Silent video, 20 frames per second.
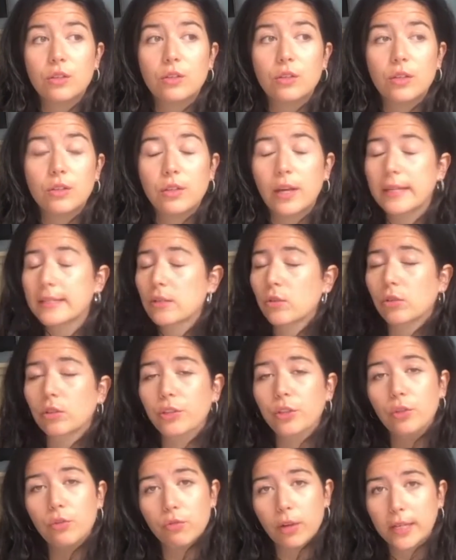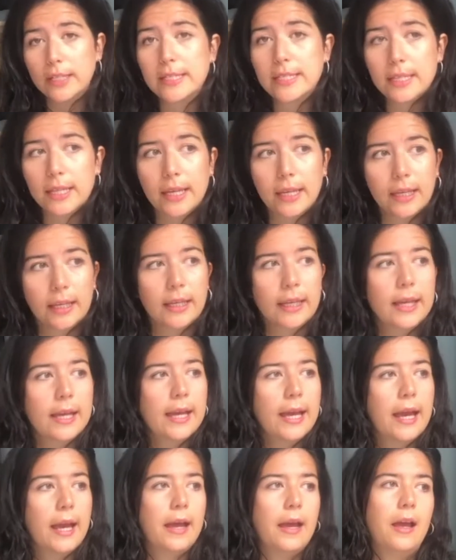that's all new writing,
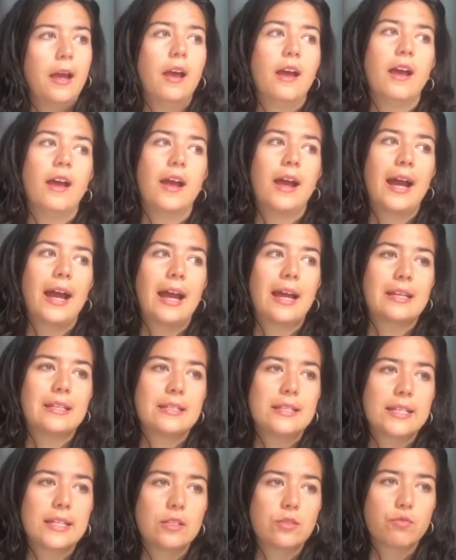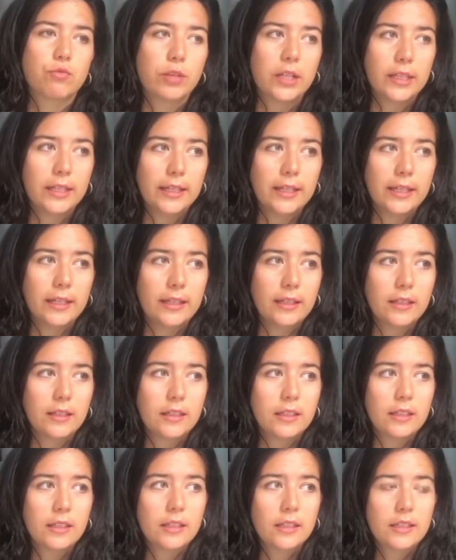and it's really
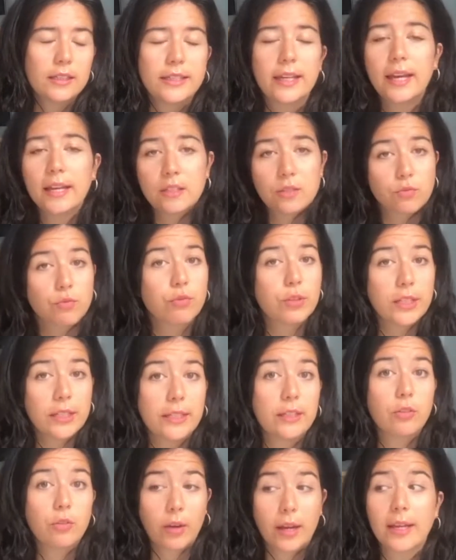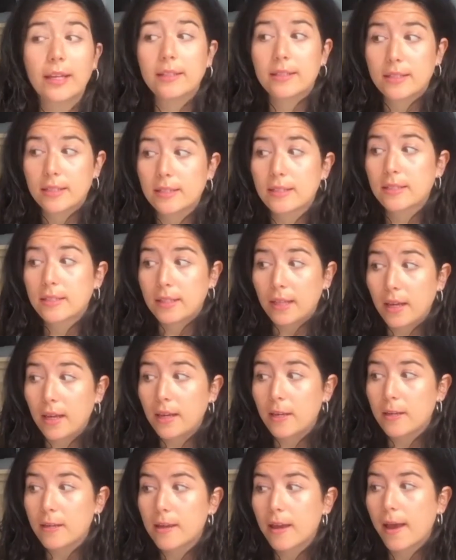great to
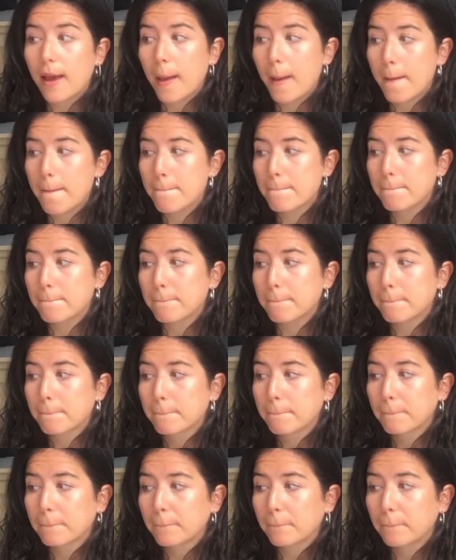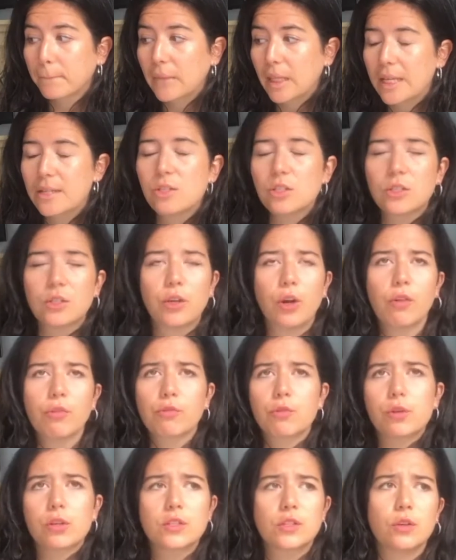see. It doesn't go
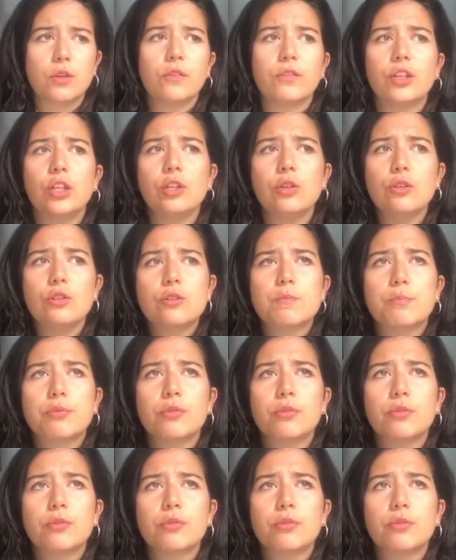through a sort of huge